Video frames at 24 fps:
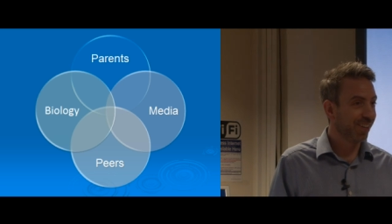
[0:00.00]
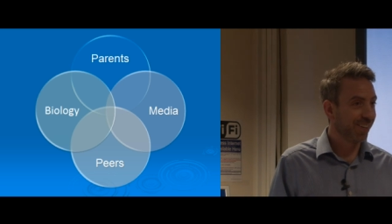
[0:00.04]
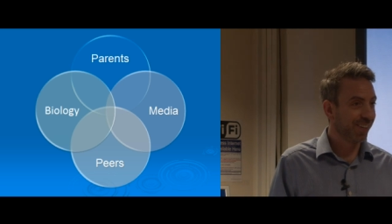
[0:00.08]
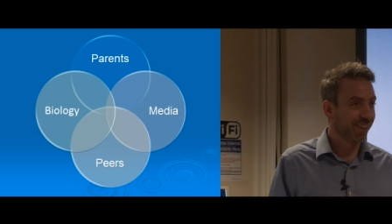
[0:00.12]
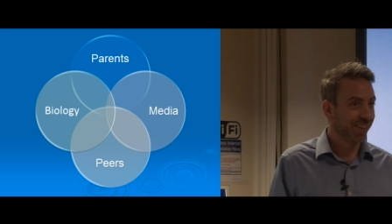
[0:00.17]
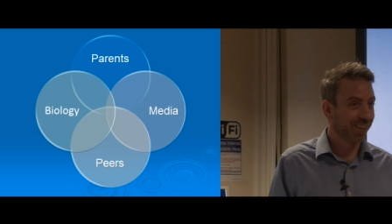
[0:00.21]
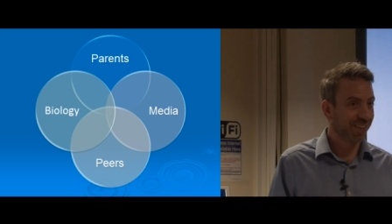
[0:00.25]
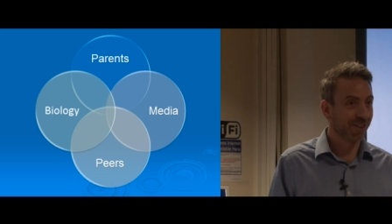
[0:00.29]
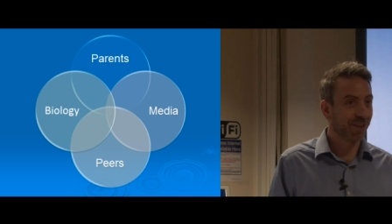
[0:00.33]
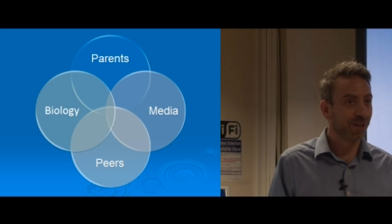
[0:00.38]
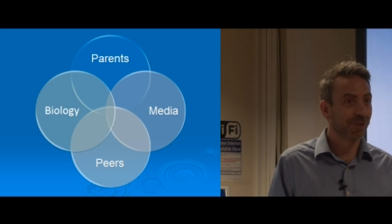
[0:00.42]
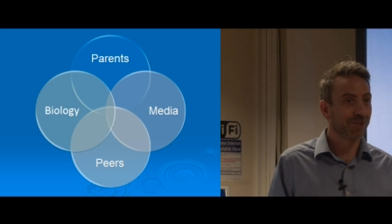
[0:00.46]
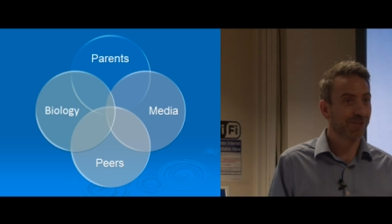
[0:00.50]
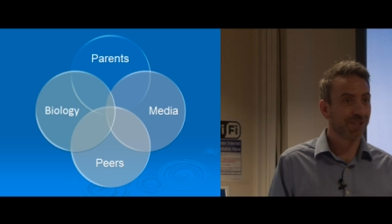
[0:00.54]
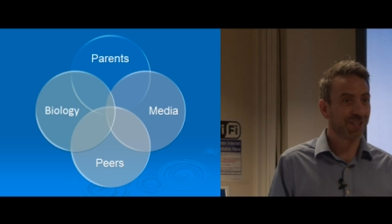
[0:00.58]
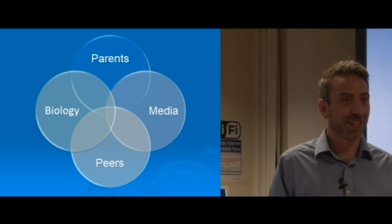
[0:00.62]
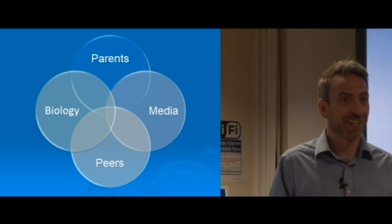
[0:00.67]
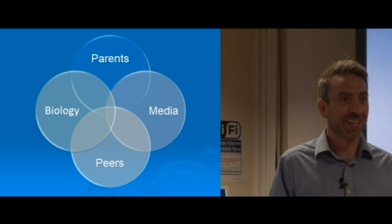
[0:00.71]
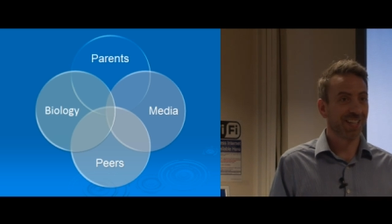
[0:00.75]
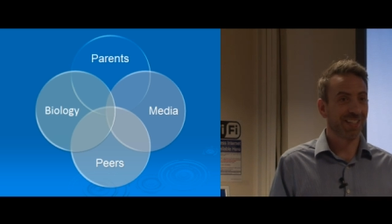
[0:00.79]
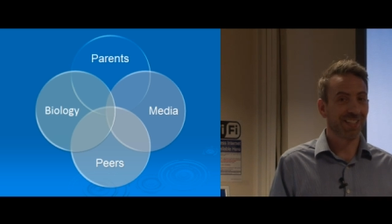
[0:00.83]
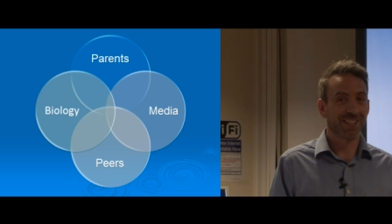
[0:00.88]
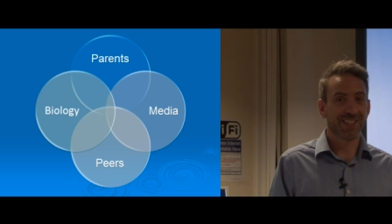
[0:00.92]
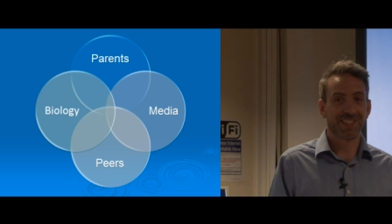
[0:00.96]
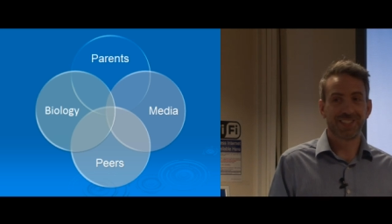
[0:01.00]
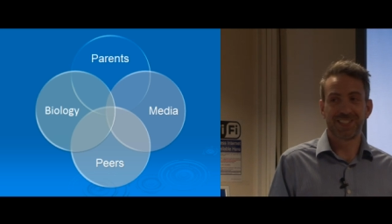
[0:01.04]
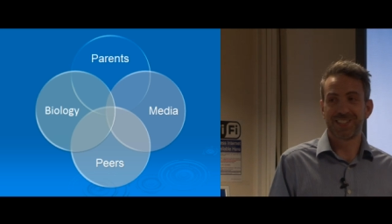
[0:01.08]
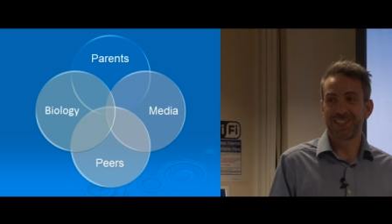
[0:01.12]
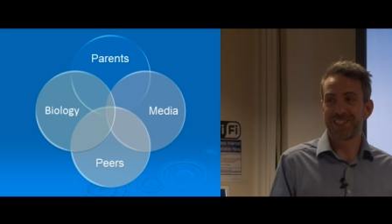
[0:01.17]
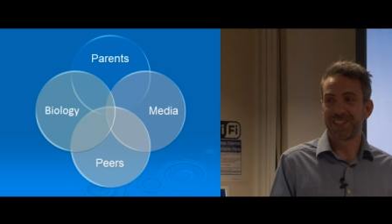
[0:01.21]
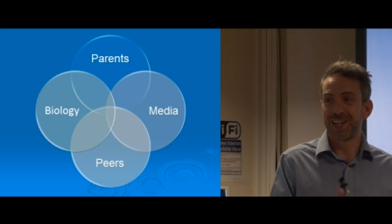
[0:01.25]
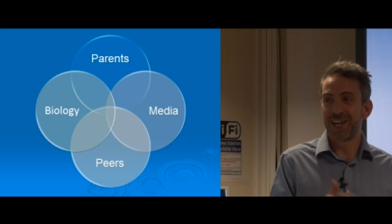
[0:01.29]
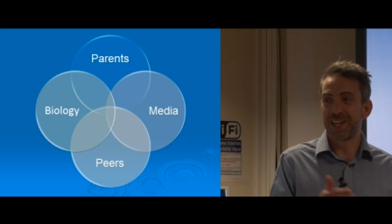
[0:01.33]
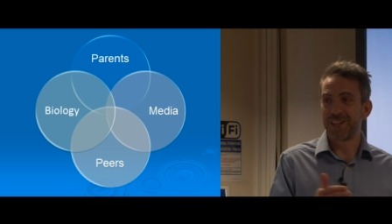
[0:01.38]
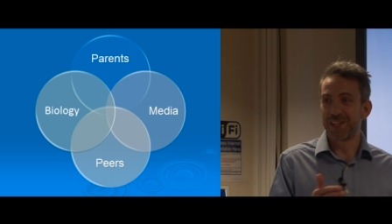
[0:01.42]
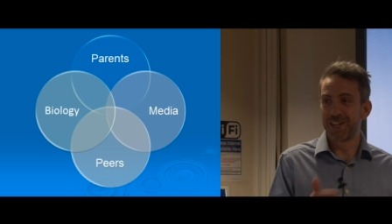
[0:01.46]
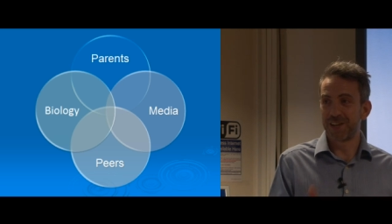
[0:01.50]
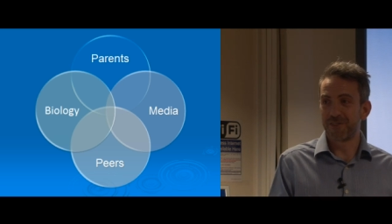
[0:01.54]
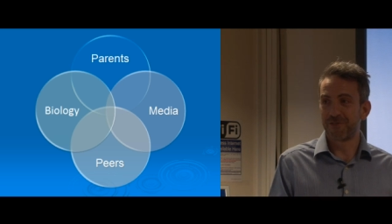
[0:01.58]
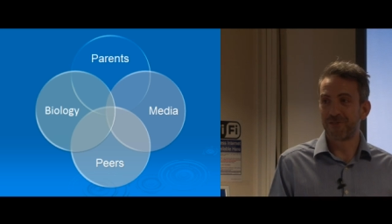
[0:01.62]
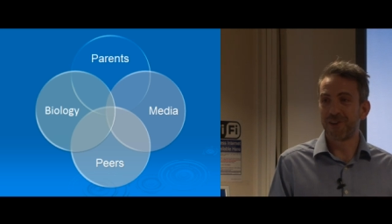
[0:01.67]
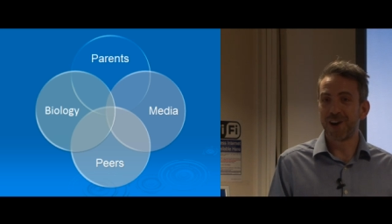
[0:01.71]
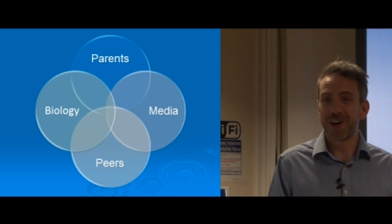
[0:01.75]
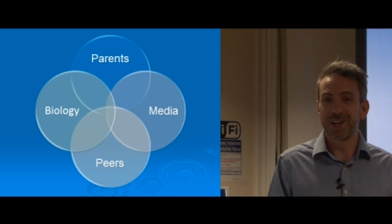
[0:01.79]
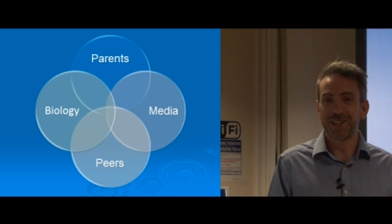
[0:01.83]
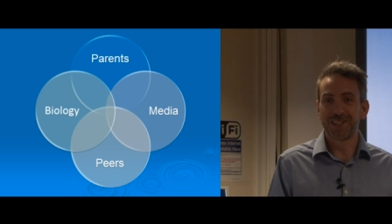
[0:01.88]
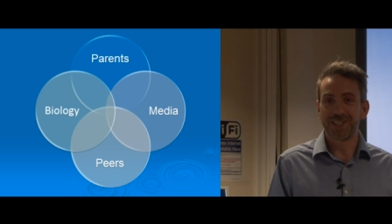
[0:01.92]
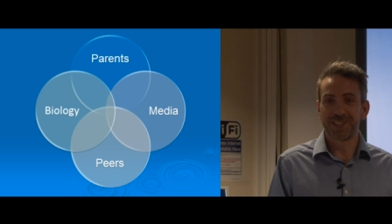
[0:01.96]
your own teens and their
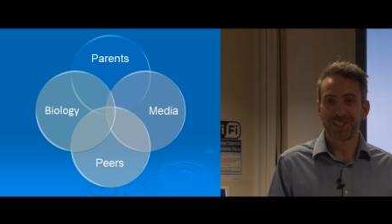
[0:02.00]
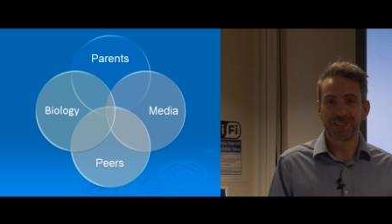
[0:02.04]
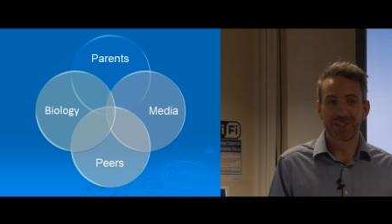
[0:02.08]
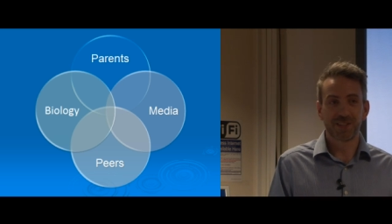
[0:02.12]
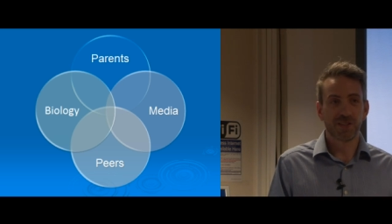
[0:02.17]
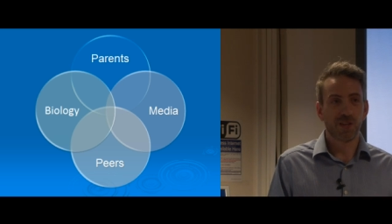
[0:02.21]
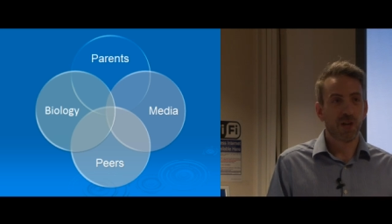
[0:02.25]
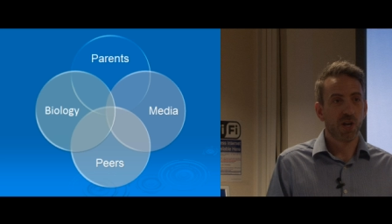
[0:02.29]
friends